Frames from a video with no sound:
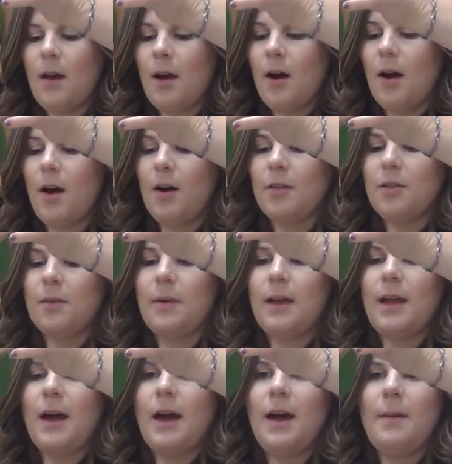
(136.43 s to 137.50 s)
all the
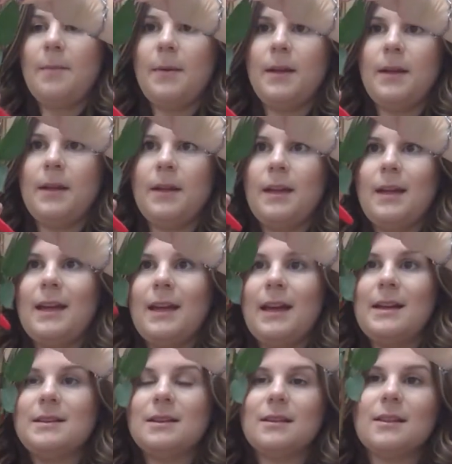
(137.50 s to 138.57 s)
way up
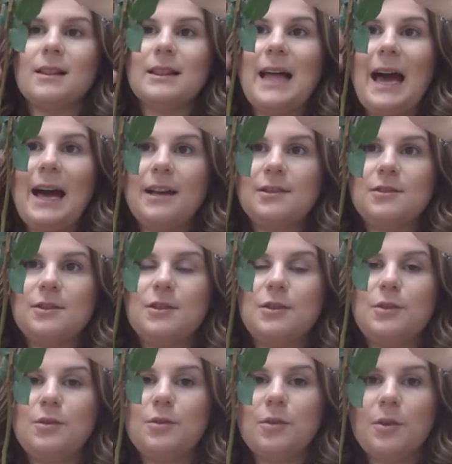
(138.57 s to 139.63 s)
until the last
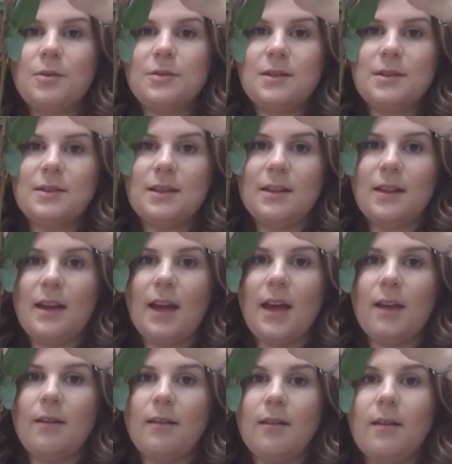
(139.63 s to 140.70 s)
two closest to the
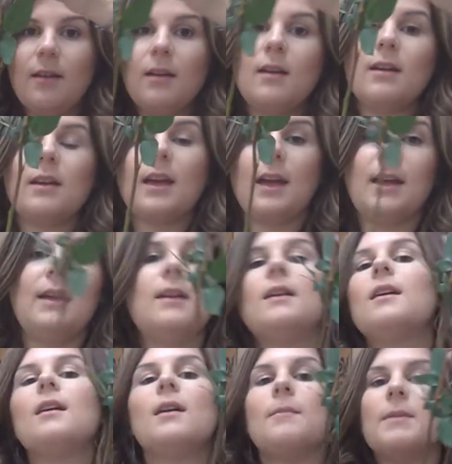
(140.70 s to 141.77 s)
head, okay?
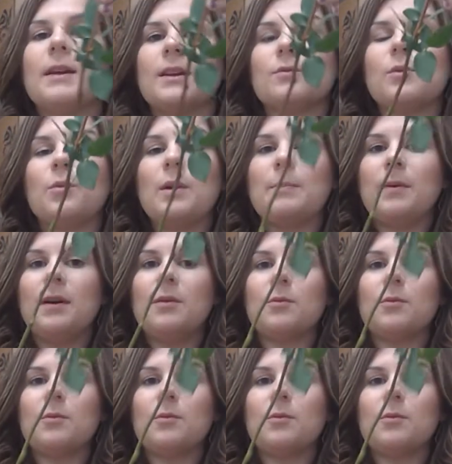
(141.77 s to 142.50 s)
Because when we put